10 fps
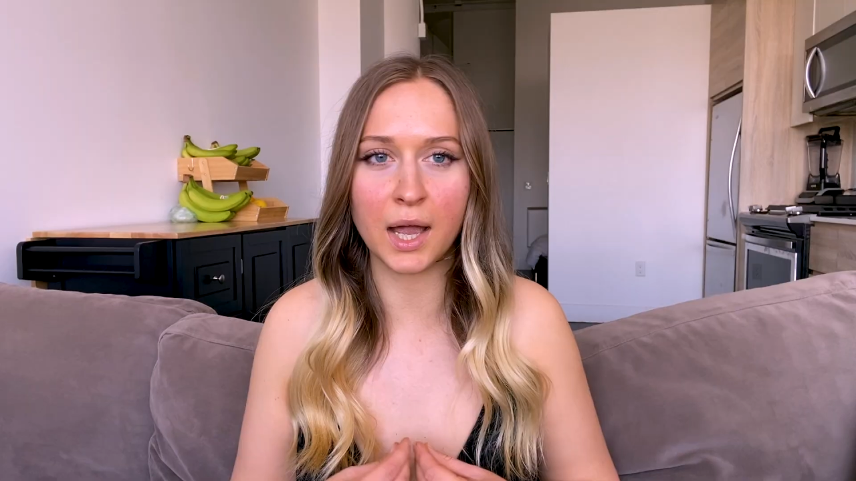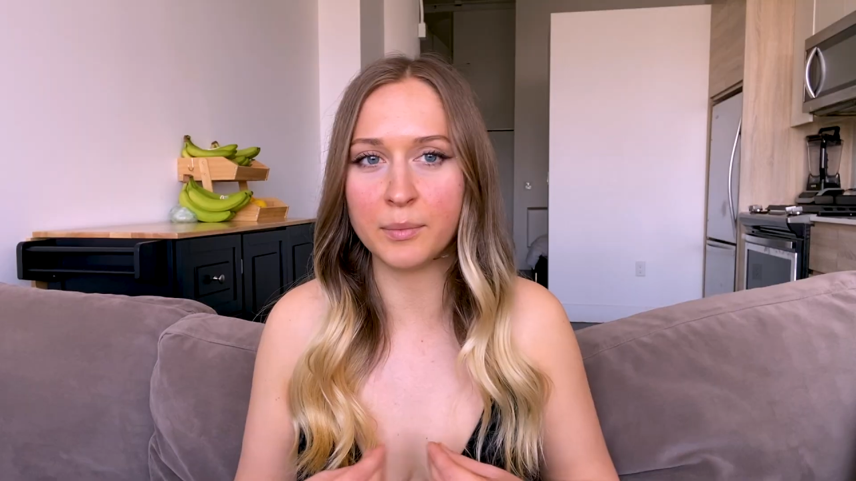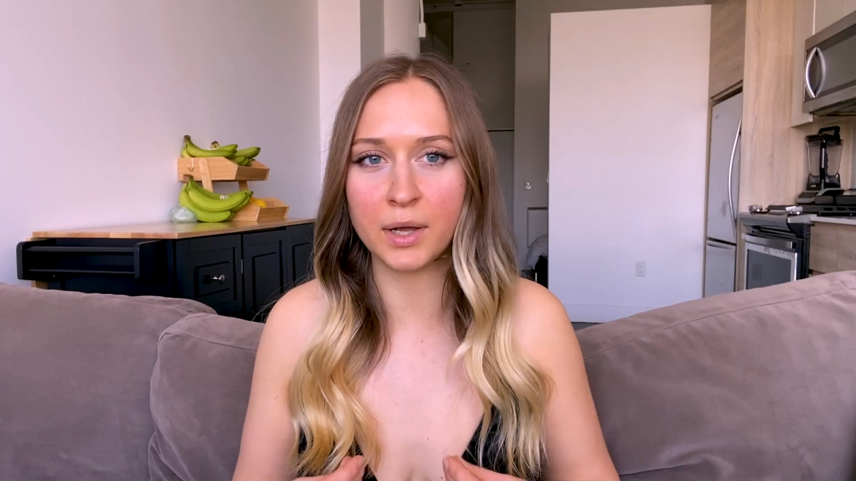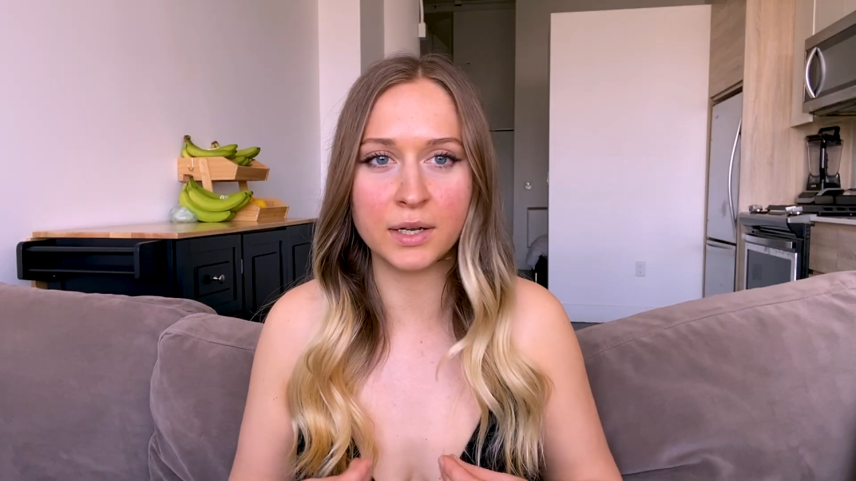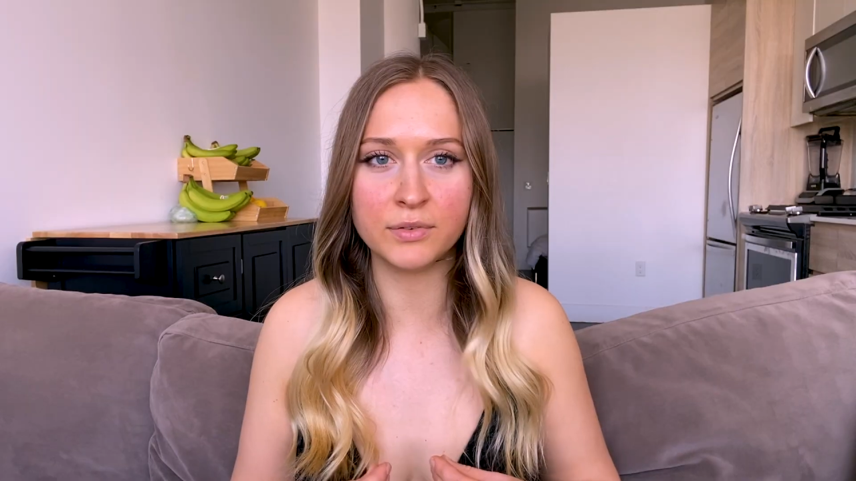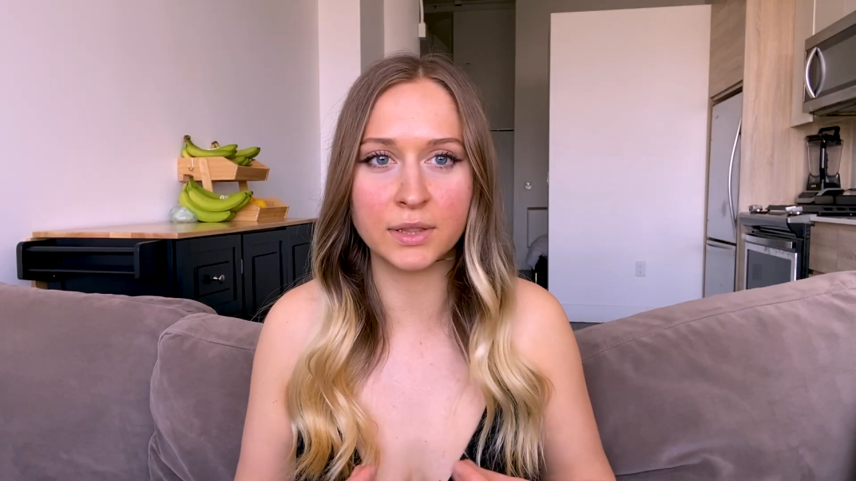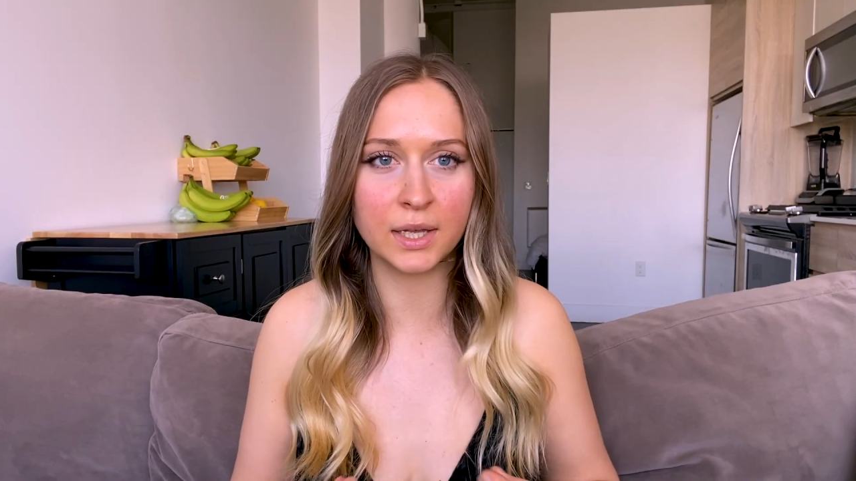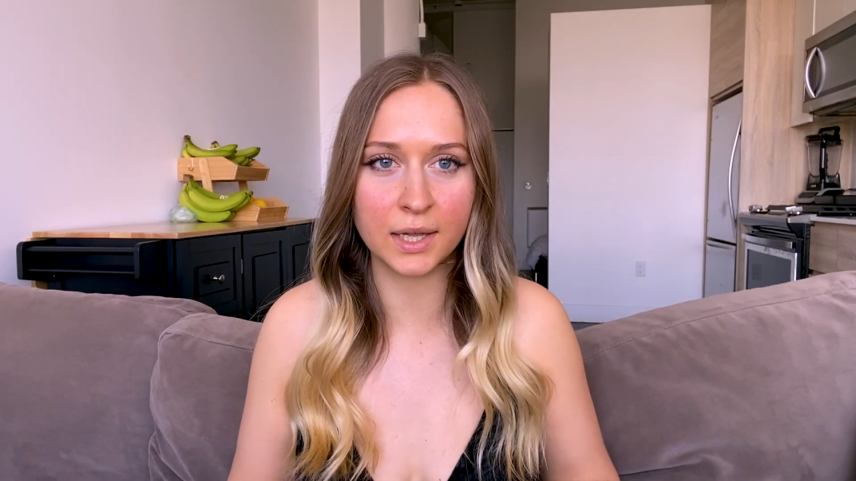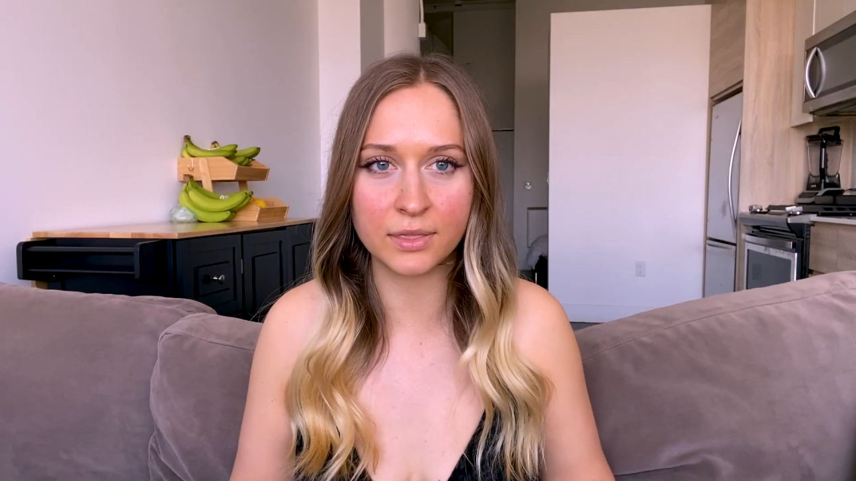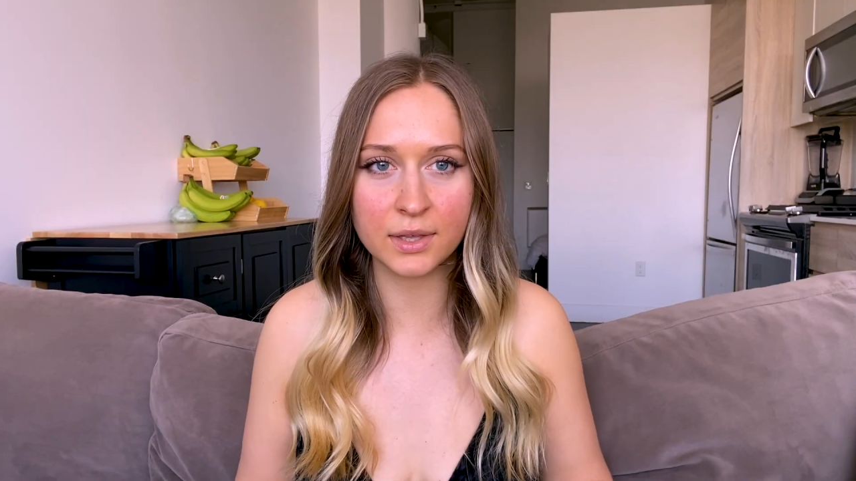I'm not even
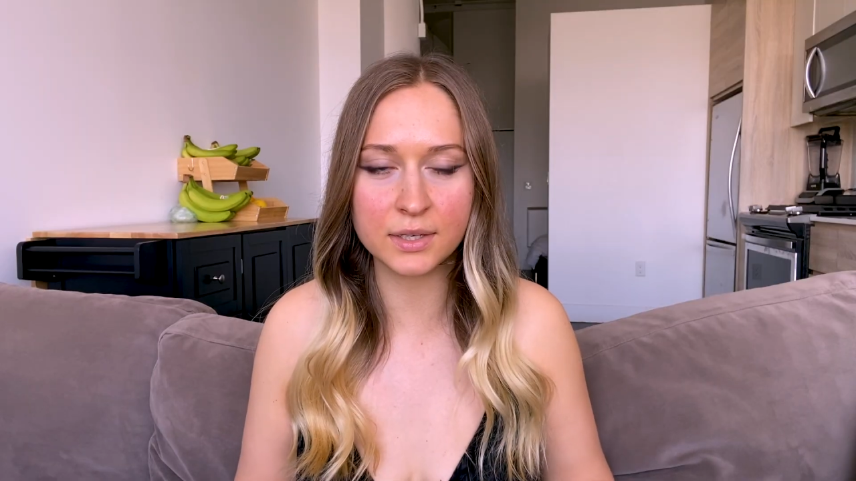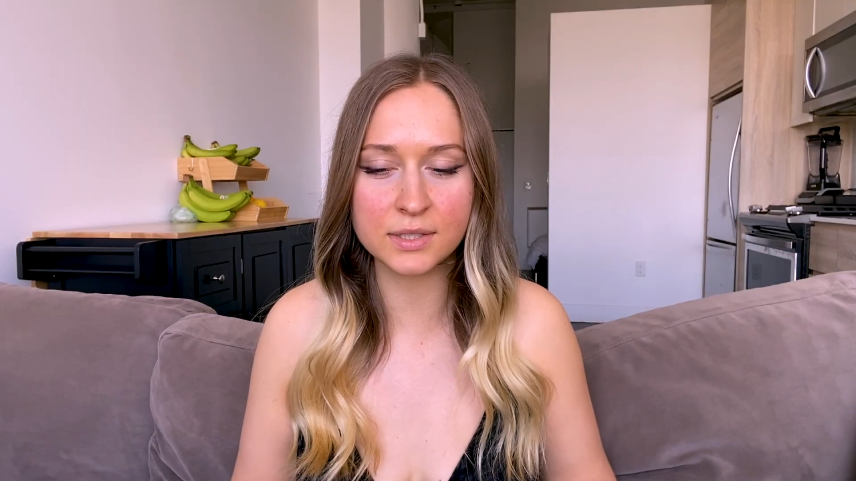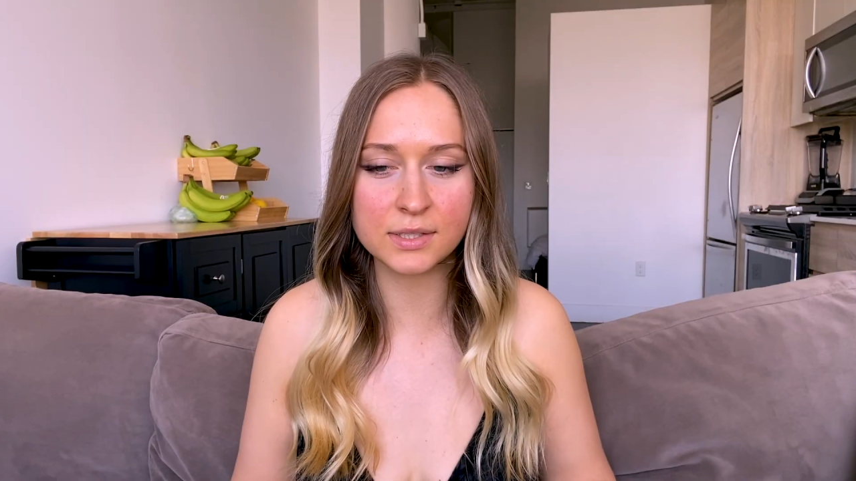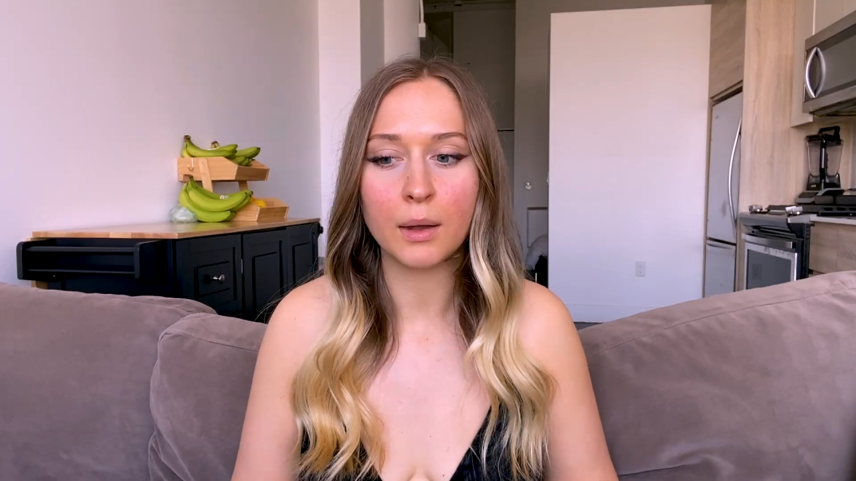like this.